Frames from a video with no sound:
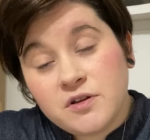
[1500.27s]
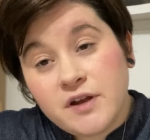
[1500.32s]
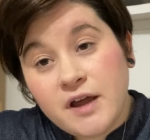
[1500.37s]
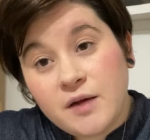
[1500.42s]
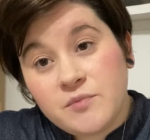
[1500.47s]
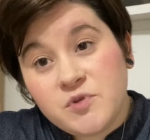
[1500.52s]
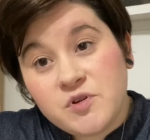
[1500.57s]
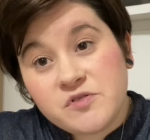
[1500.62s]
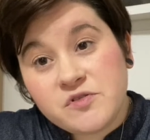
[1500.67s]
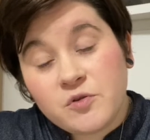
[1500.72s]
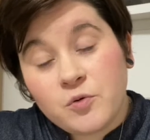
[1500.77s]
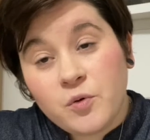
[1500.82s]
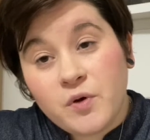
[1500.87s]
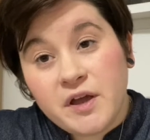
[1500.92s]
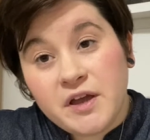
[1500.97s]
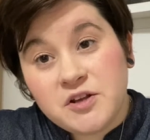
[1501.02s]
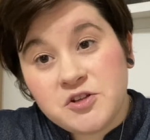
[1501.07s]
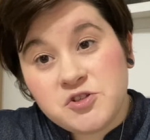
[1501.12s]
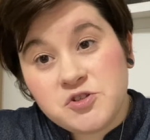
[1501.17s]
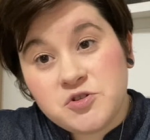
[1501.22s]
I'm just
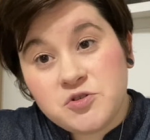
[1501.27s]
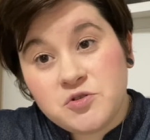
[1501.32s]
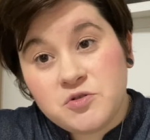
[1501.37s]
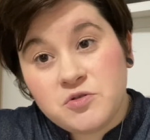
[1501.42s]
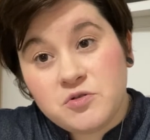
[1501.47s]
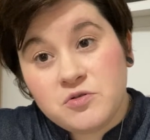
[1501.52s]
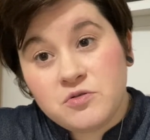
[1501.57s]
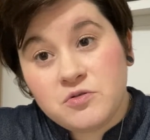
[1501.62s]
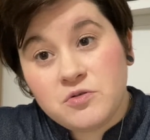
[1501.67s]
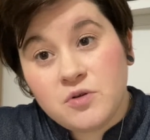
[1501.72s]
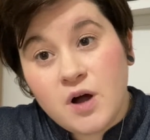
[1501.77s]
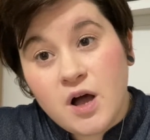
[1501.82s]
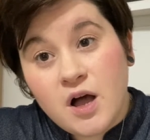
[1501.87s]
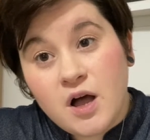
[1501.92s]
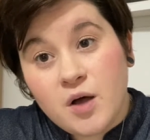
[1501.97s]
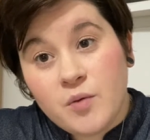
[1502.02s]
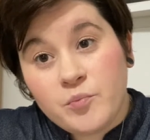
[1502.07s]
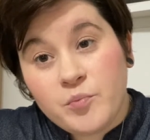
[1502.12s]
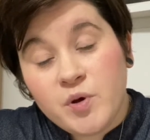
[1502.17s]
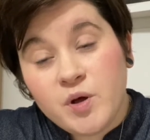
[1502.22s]
going to
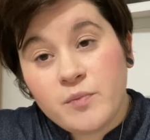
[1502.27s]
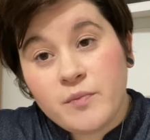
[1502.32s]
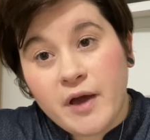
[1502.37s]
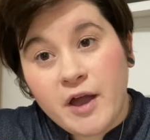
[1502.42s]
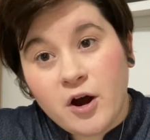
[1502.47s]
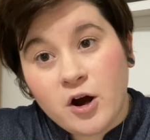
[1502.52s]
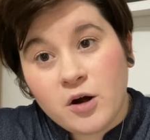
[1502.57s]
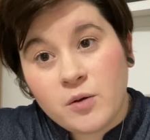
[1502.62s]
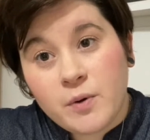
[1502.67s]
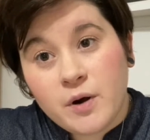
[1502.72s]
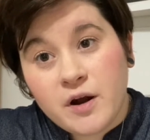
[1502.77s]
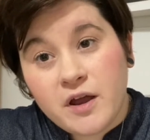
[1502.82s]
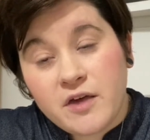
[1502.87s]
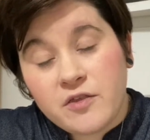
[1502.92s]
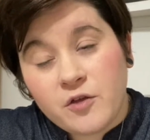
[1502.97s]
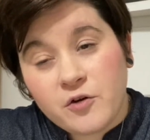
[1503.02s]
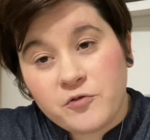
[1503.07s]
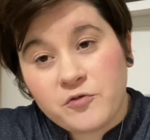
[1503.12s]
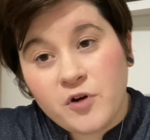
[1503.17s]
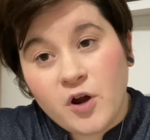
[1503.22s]
put my artwork in
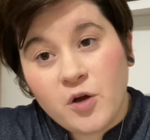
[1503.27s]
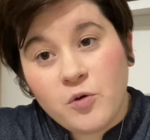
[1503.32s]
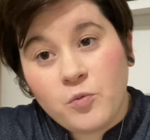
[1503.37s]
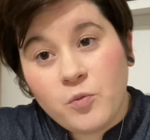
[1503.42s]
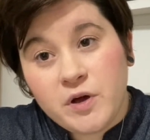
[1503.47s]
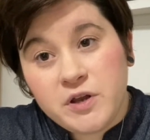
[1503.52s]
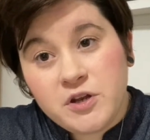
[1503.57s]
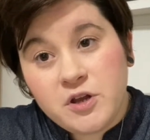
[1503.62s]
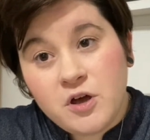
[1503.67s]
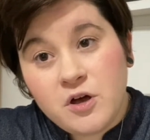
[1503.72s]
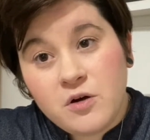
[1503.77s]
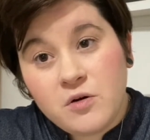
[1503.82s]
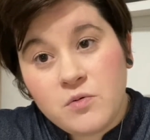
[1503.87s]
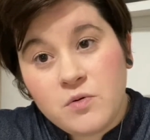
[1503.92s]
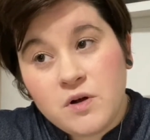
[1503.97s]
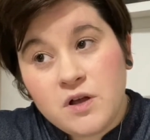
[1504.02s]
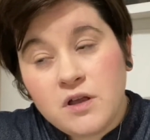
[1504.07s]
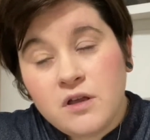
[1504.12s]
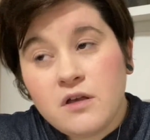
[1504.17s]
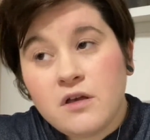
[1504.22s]
the front
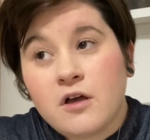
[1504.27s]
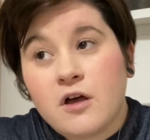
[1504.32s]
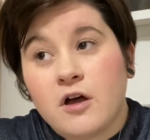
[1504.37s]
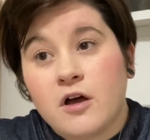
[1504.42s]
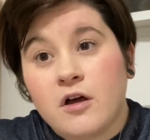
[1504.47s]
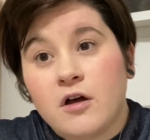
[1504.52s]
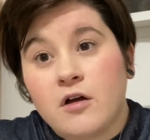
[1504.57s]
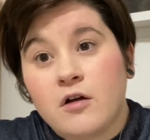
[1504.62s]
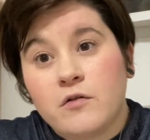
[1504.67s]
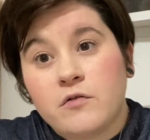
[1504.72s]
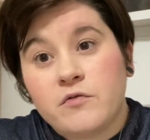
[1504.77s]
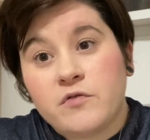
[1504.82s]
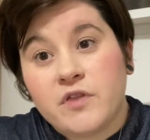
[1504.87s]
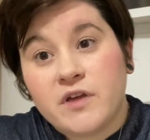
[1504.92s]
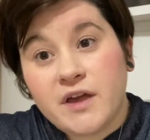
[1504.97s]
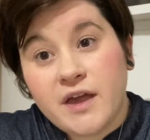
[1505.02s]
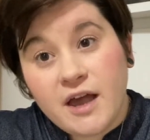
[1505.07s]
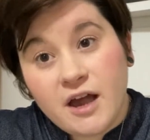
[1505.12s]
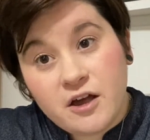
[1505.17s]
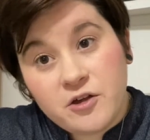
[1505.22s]
window of the
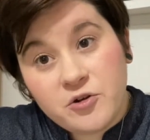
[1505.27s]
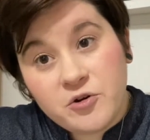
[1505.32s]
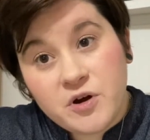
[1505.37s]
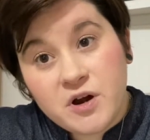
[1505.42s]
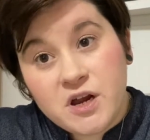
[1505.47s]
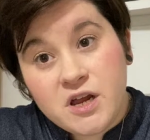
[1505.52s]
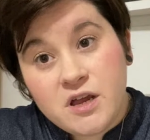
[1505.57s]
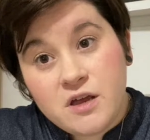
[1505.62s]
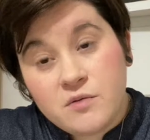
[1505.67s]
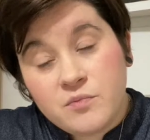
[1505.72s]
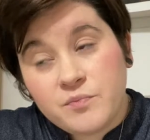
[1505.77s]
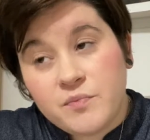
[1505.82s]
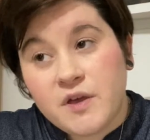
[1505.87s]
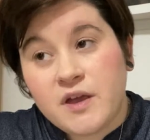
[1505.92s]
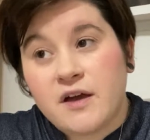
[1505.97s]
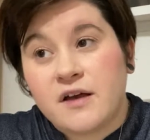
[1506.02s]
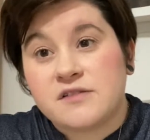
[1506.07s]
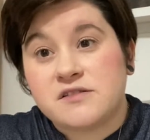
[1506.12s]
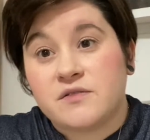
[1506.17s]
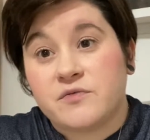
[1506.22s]
gallery
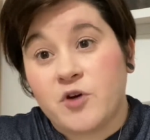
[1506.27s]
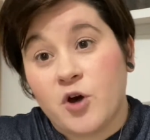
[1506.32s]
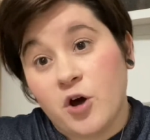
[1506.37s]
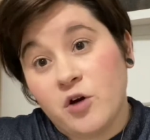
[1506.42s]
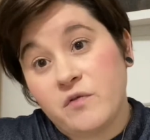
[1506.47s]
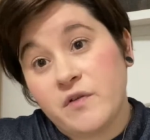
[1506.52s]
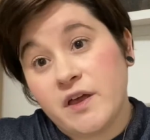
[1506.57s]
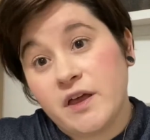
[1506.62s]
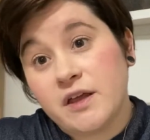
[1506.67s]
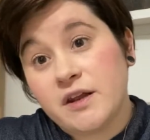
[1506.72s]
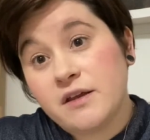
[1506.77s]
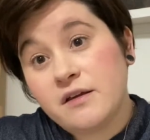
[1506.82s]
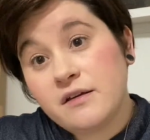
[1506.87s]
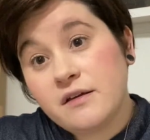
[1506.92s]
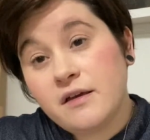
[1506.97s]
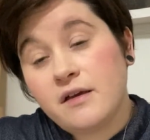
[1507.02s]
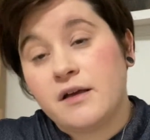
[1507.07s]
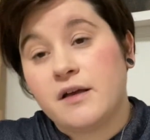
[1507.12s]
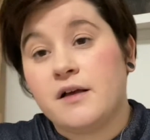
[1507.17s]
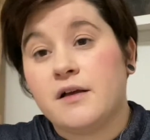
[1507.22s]
because of COVID.
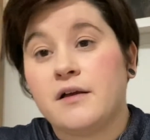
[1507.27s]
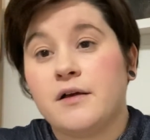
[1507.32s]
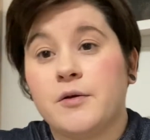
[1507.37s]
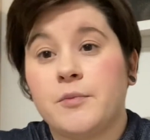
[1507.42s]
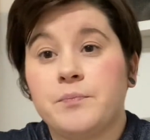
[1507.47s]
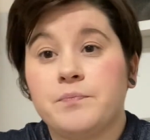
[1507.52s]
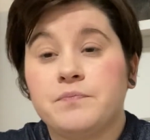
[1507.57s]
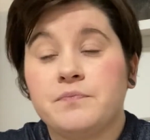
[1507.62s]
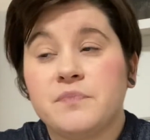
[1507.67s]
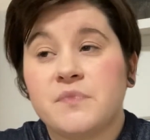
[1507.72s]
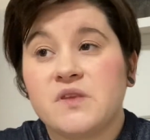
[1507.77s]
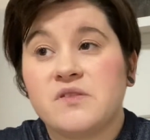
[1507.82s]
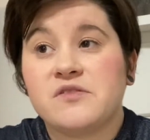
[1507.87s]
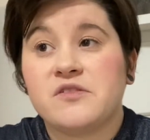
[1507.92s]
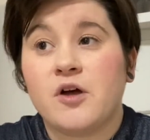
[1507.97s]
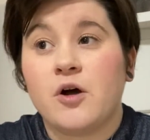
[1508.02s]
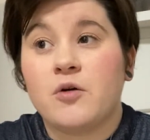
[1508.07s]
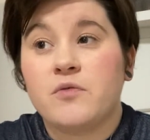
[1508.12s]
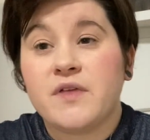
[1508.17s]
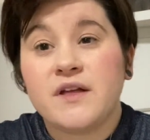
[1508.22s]

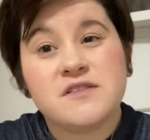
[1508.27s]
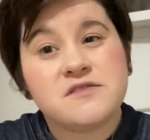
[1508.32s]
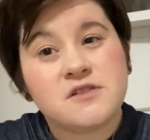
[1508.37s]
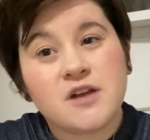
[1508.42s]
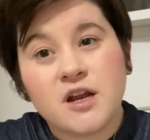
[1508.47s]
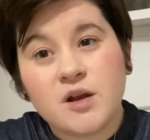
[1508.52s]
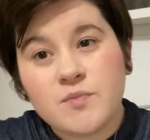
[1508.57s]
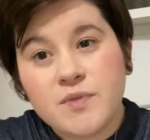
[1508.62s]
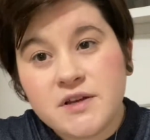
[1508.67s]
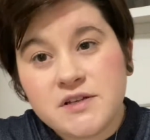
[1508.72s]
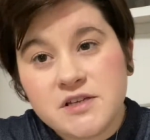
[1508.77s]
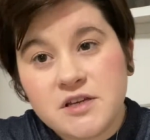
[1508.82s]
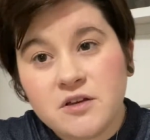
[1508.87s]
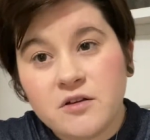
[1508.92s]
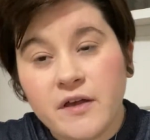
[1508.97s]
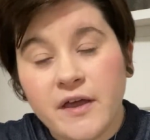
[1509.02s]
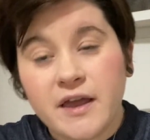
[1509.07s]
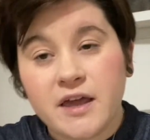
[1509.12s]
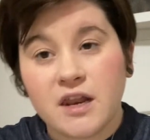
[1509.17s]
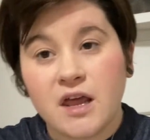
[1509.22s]
So that's not a big deal.
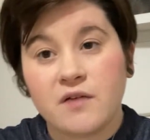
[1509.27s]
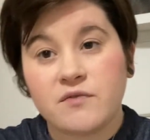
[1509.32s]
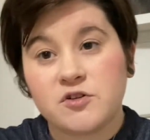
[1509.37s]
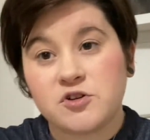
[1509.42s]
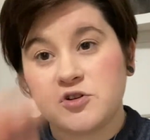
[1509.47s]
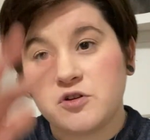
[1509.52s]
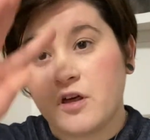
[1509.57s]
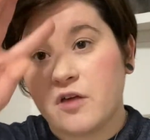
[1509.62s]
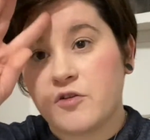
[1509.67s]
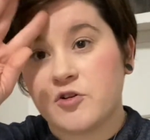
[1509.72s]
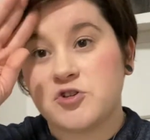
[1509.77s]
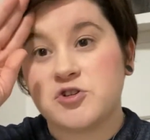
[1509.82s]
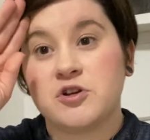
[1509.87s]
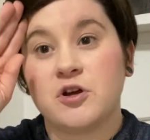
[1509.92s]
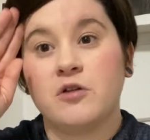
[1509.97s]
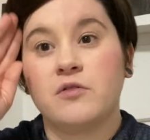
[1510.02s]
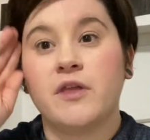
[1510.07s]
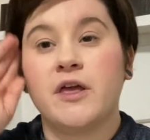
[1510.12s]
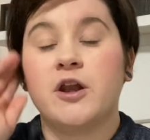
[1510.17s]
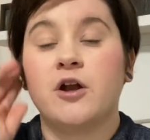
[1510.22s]
I can have another
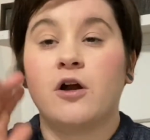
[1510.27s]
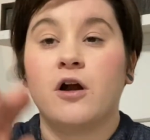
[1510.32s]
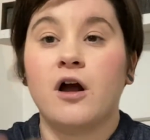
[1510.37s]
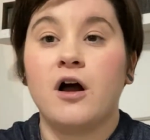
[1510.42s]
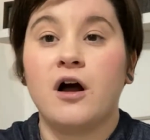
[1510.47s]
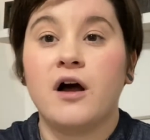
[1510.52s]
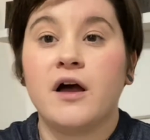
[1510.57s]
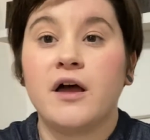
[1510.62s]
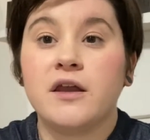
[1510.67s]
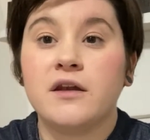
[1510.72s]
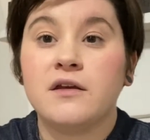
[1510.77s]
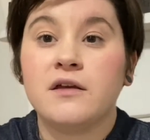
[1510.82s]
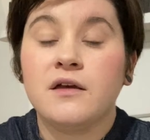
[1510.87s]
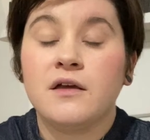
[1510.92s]
show later on.